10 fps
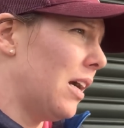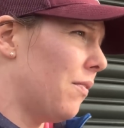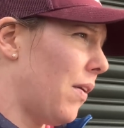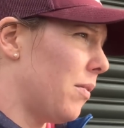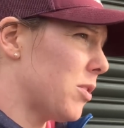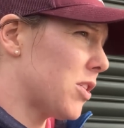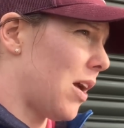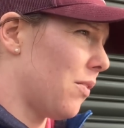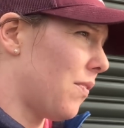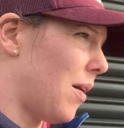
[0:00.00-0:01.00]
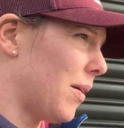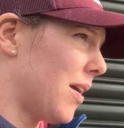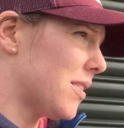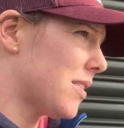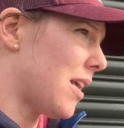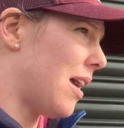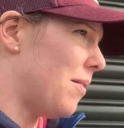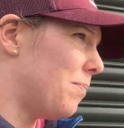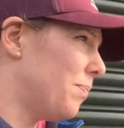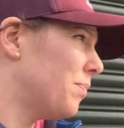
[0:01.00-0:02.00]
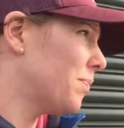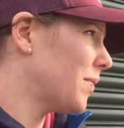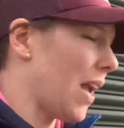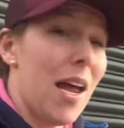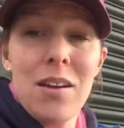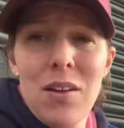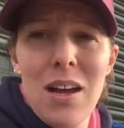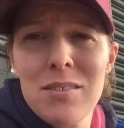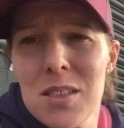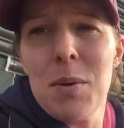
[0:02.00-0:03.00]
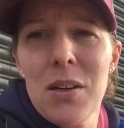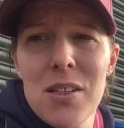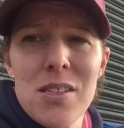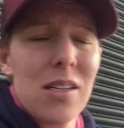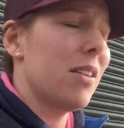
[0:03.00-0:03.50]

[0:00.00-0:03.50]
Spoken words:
I very much doubt the farmer gets any of that, to be honest.